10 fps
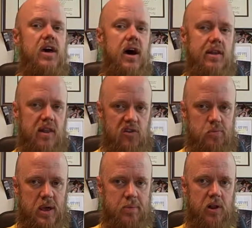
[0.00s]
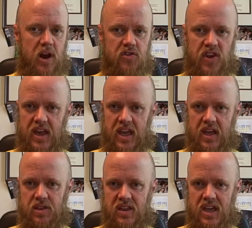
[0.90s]
Unless people are
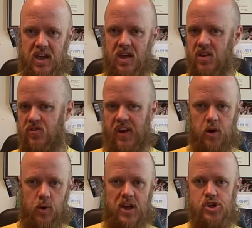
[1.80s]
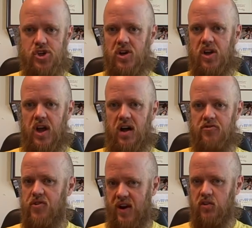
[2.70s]
taking the digression of
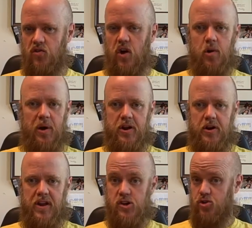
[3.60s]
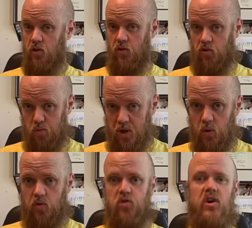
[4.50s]
trying to talk about international
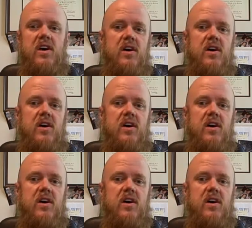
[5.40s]
disputes,